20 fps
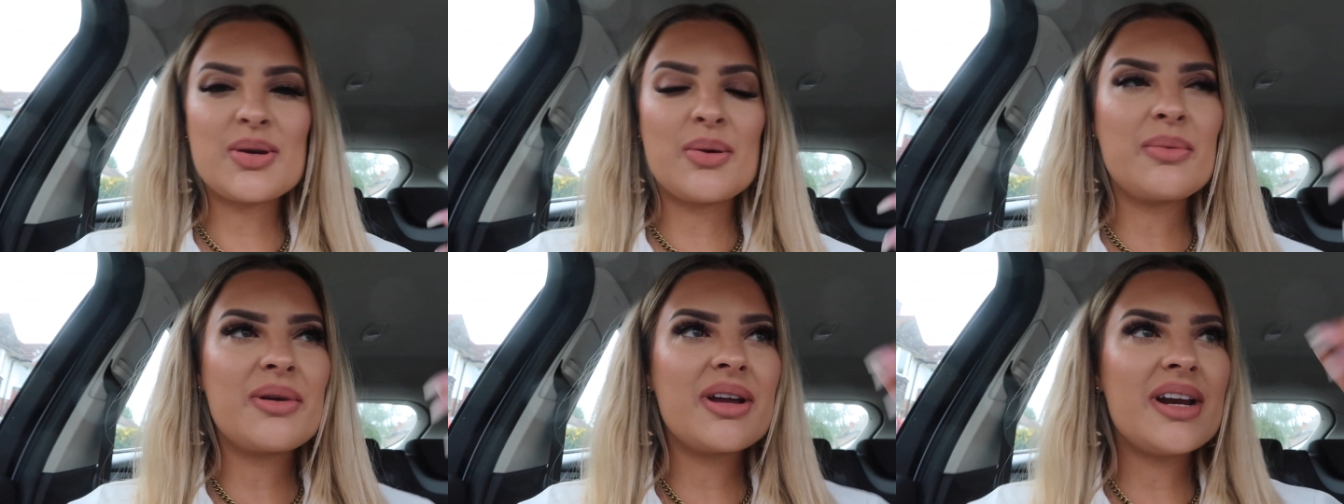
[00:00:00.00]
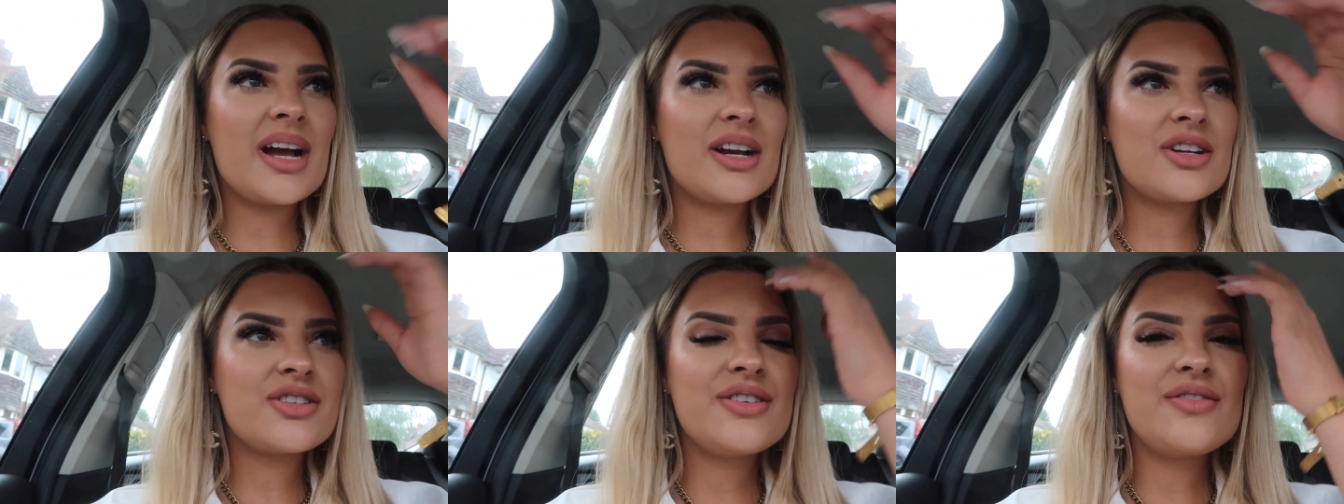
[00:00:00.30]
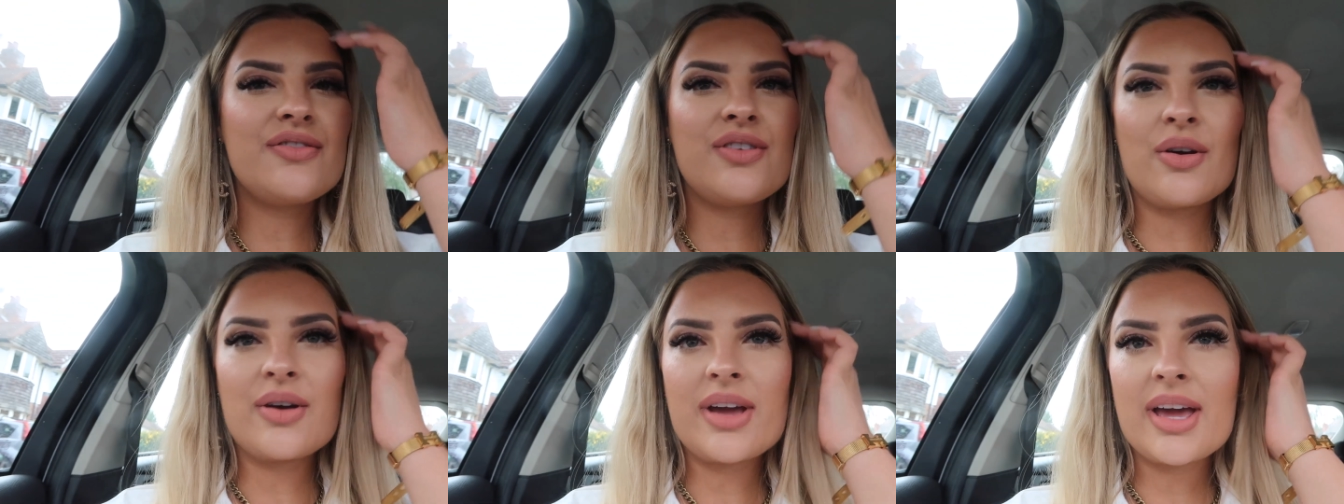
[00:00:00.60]
So I'm gonna
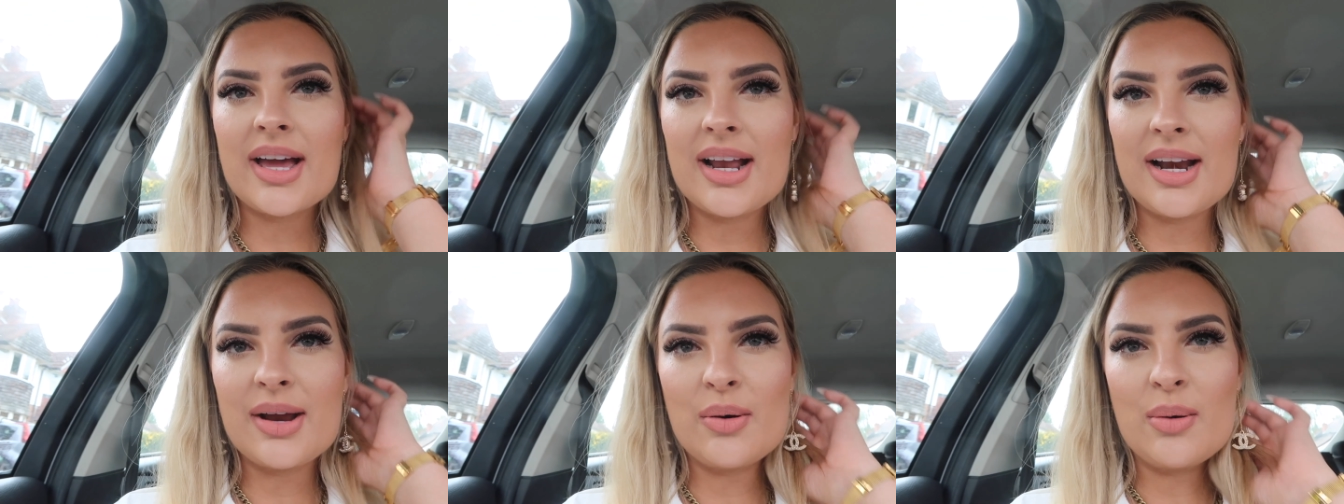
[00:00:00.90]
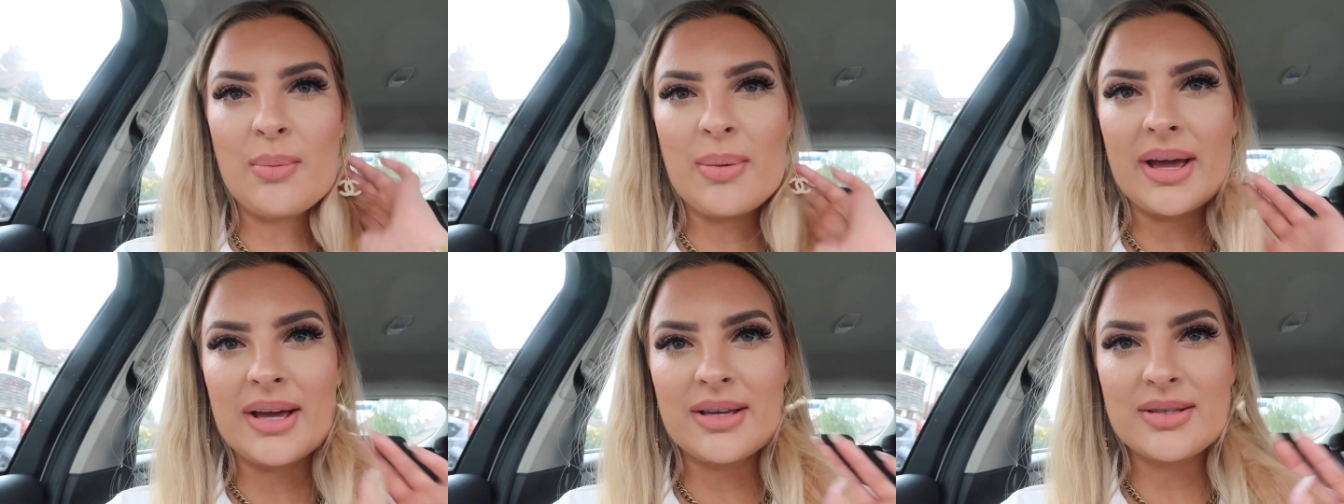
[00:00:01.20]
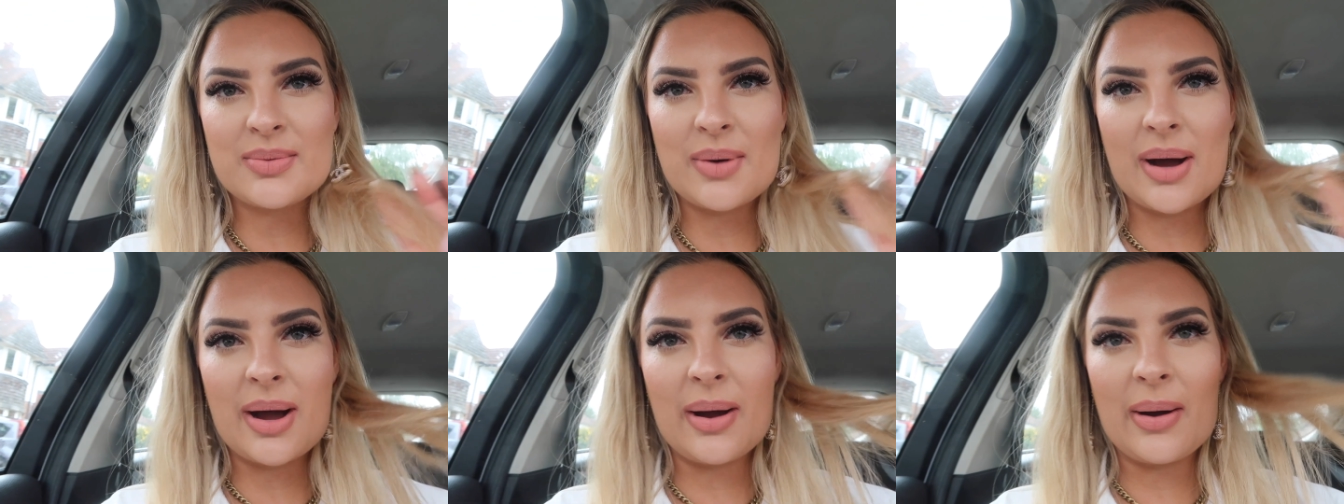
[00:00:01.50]
actually vlog it a little bit
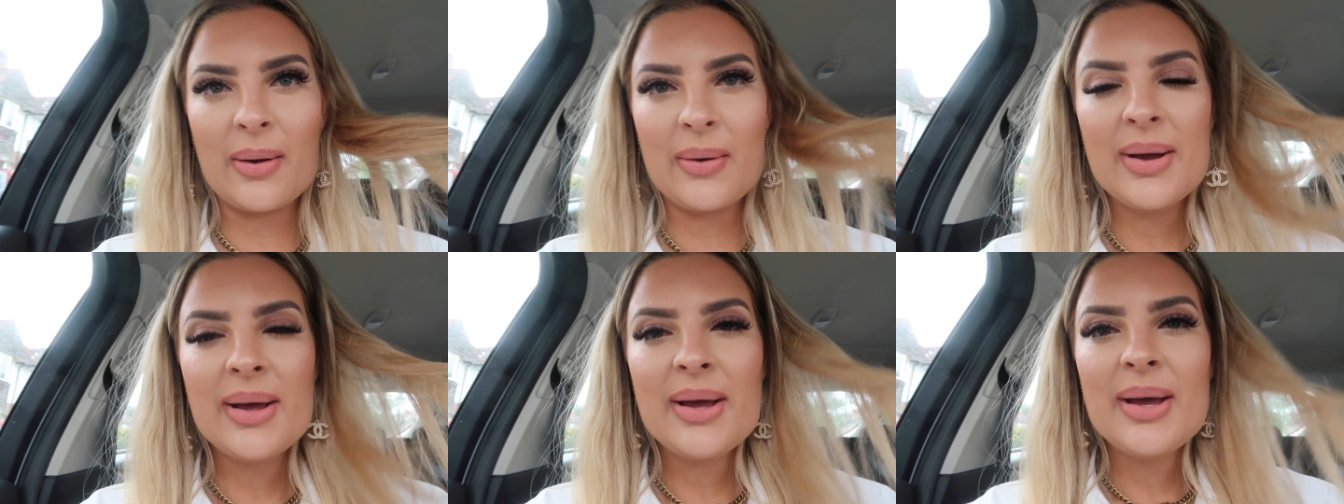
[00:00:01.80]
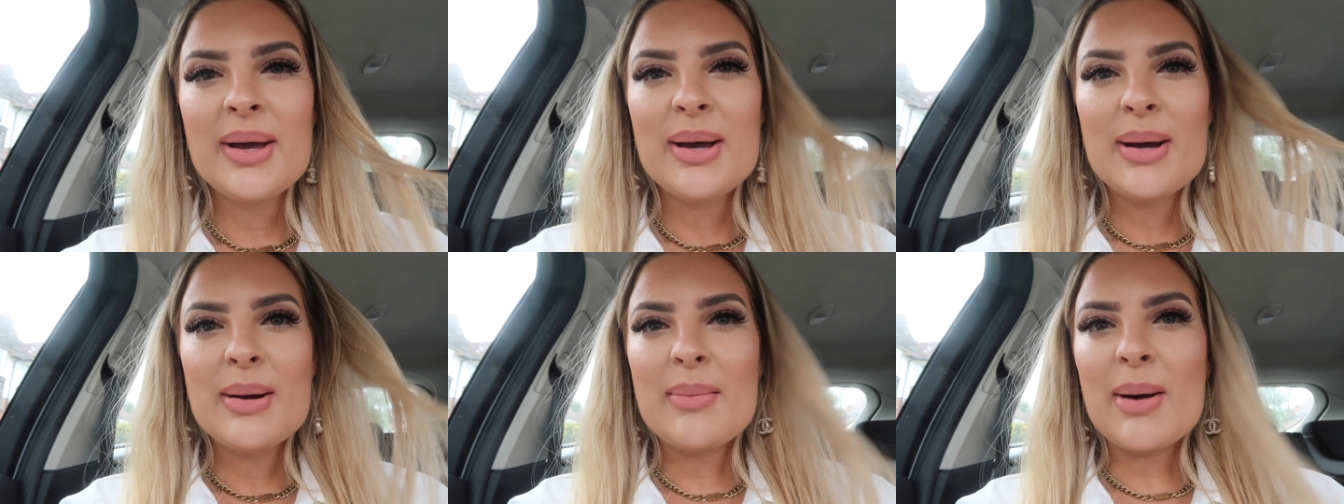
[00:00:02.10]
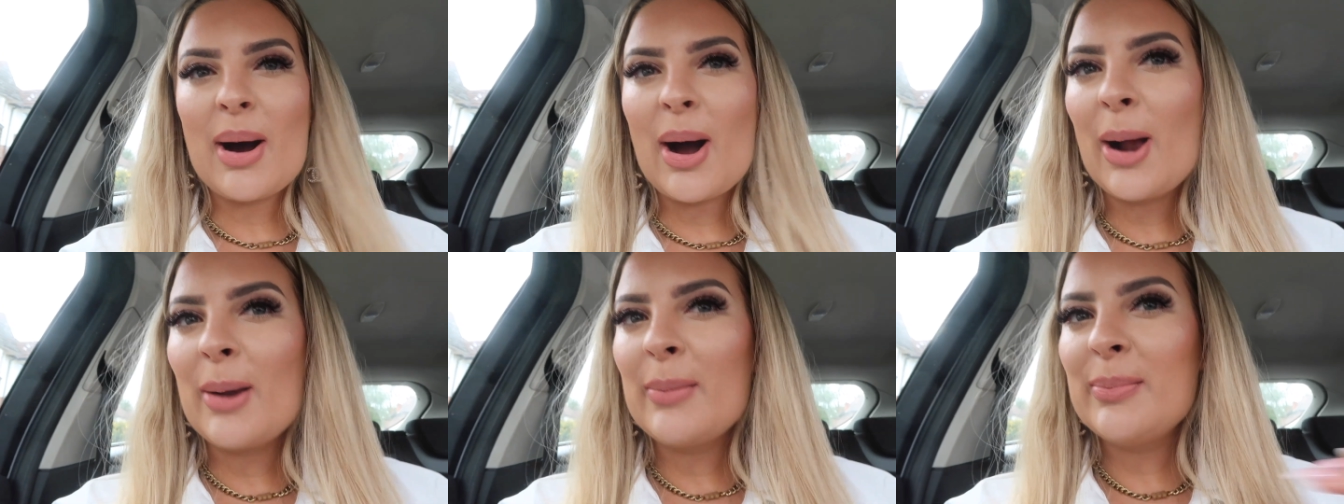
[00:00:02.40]
as well.
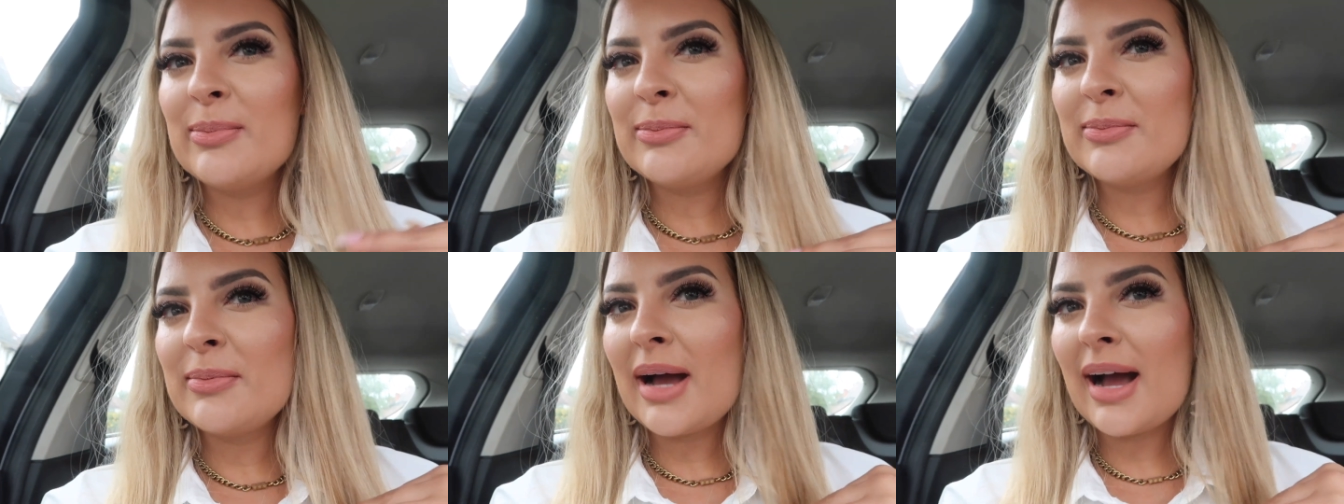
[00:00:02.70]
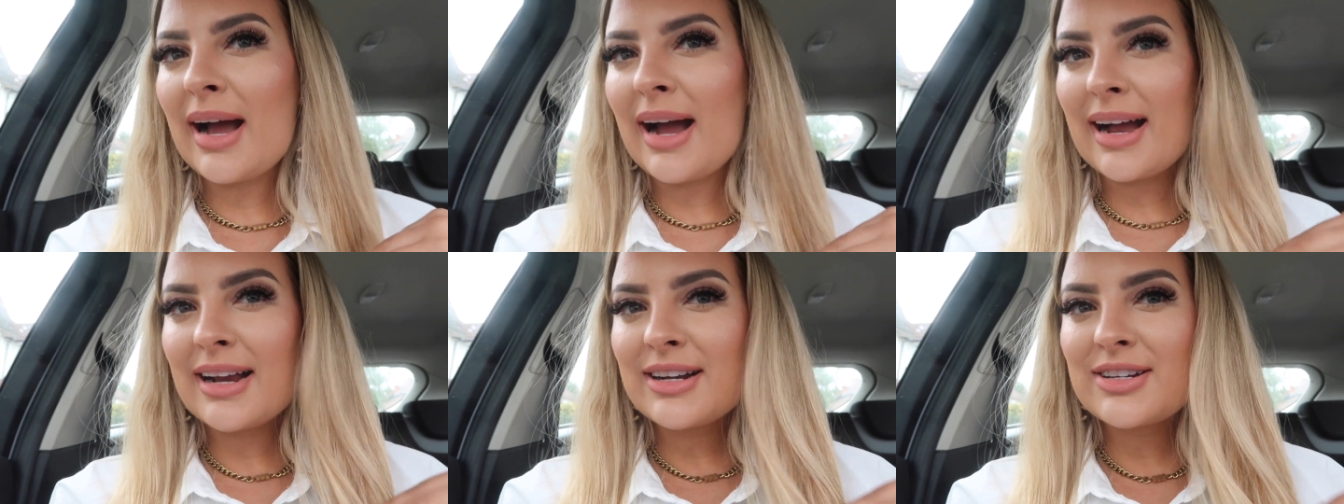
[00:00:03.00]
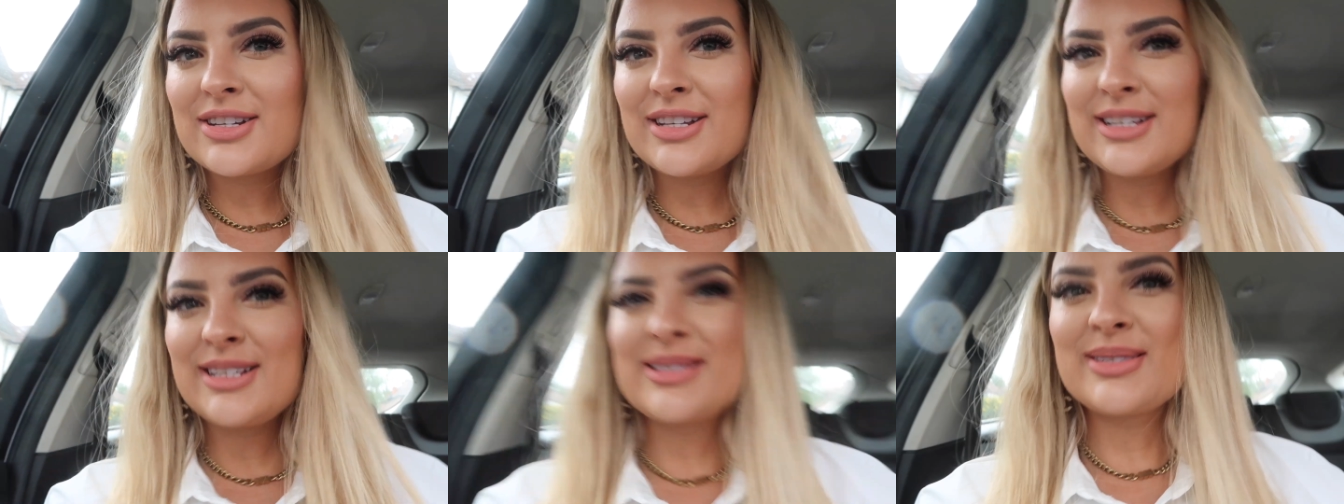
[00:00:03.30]
But I'm
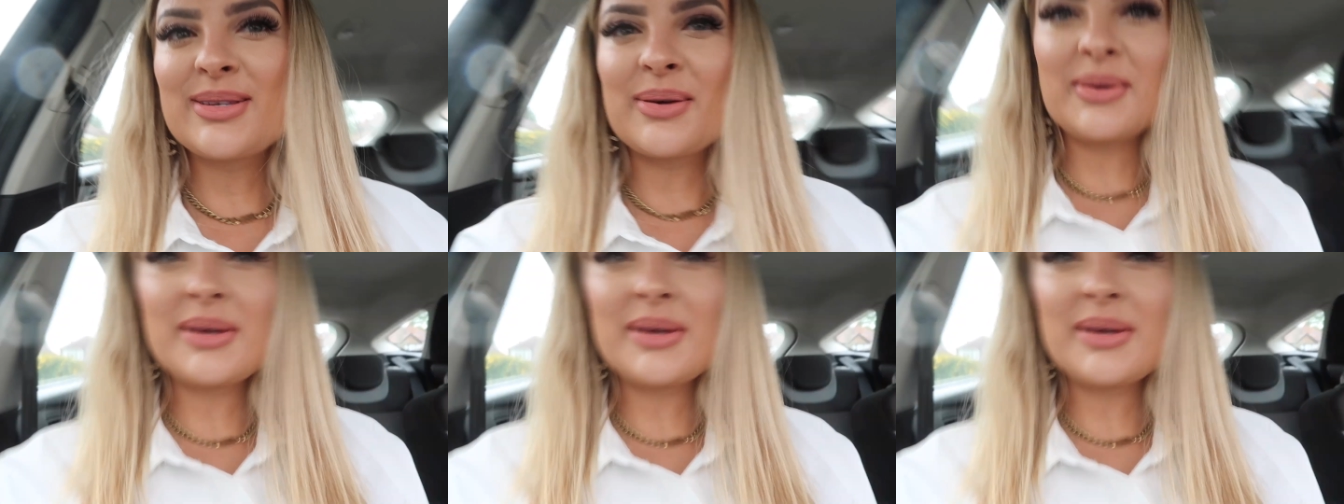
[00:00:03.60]
actually so